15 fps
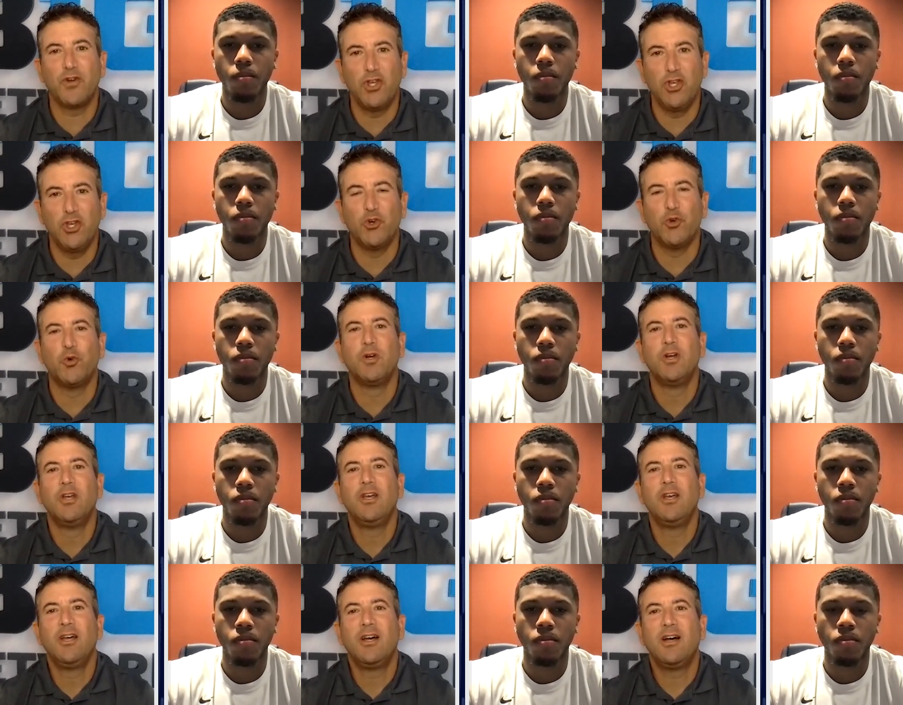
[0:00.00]
Speaker 1: for you,
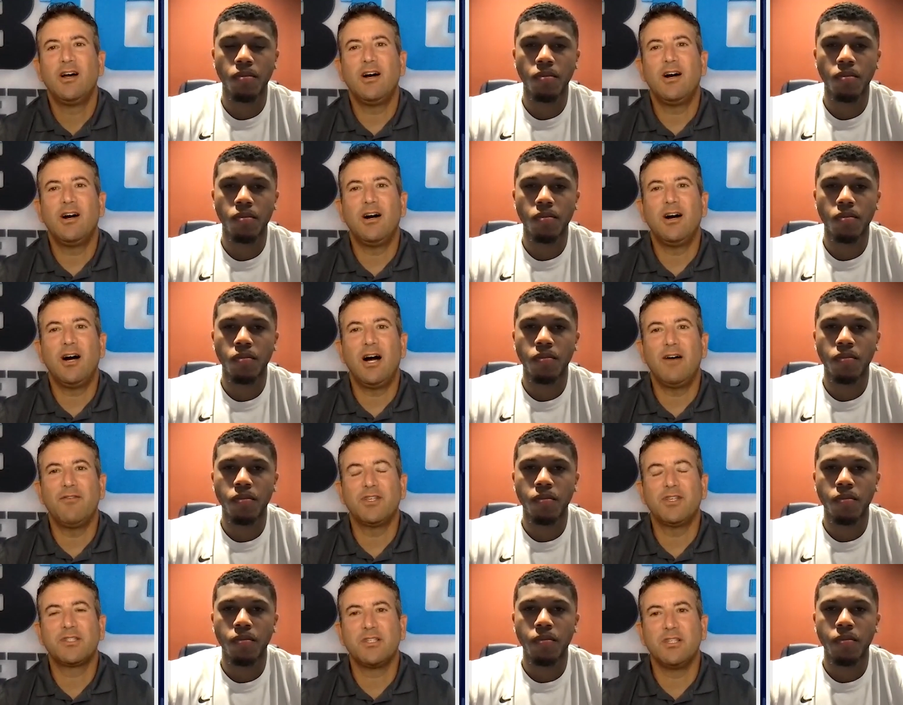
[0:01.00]
uh,
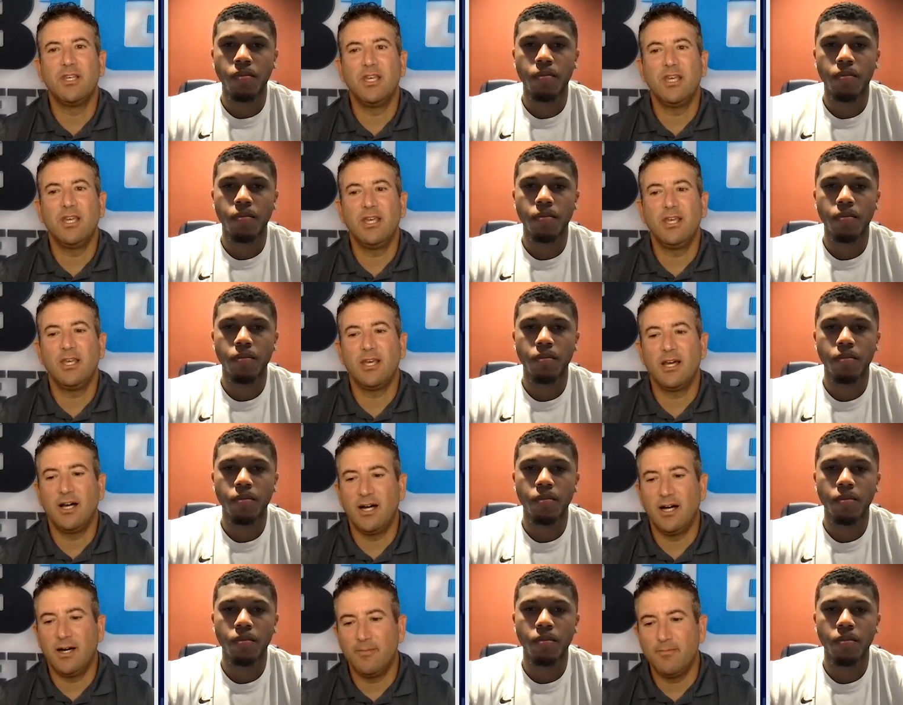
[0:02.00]
obviously,
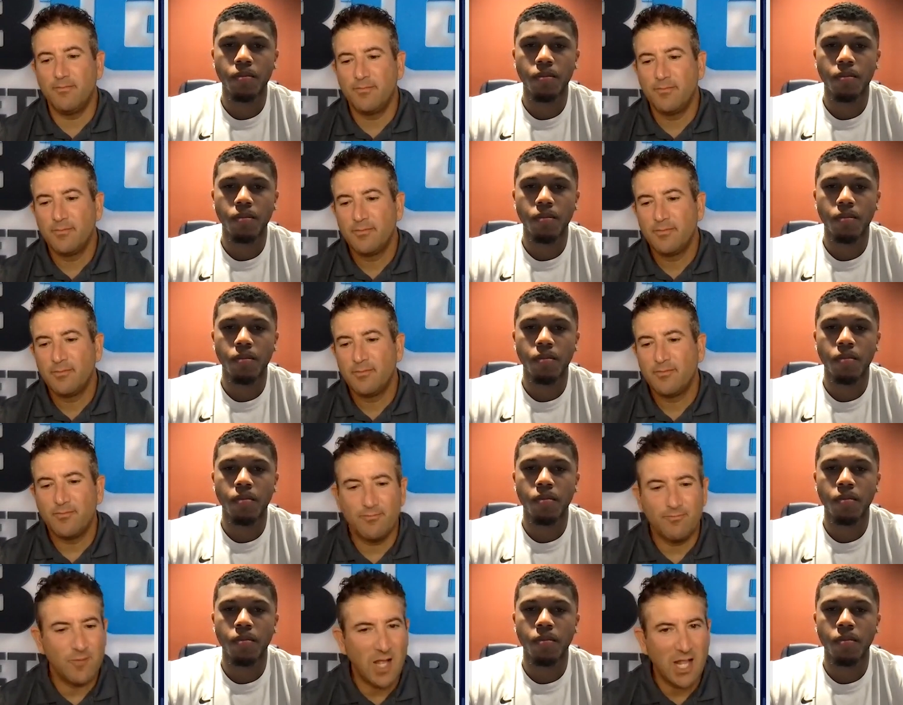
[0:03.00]
um,
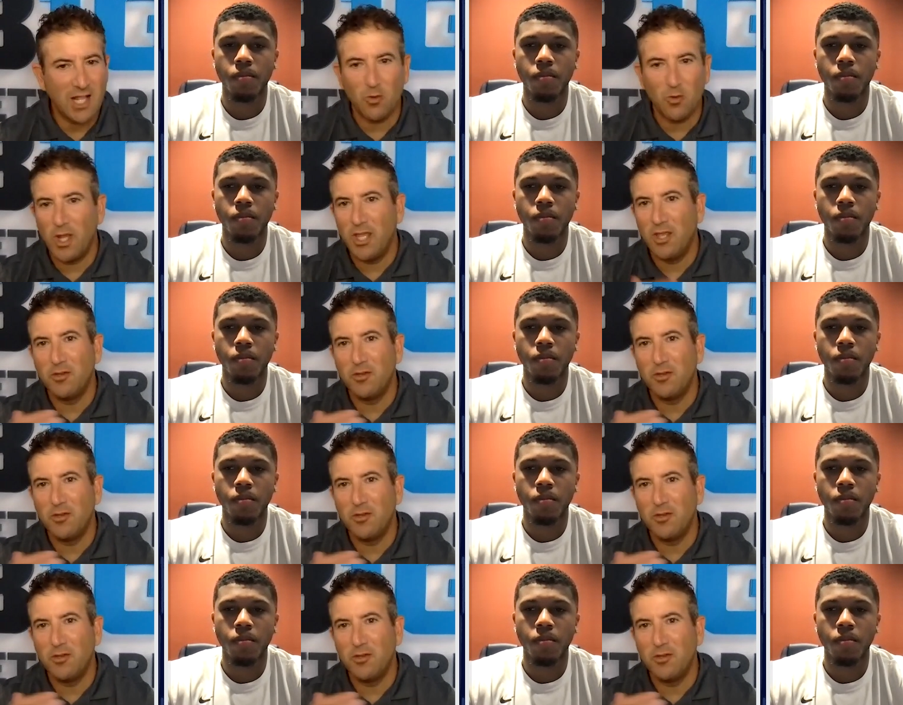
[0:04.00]
not the way